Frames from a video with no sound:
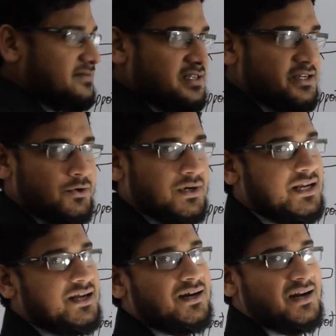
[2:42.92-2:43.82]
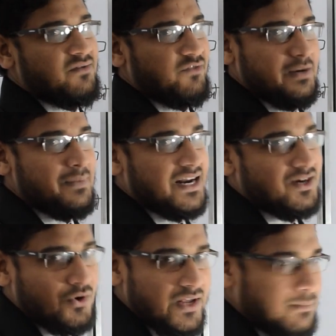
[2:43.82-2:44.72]
said you earlier, I am very bad at
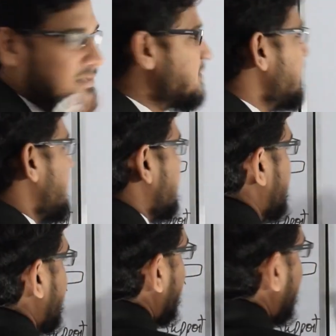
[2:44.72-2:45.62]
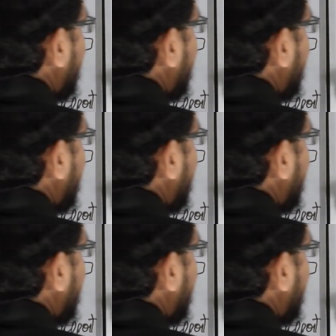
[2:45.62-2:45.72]
drawing, please bear with me.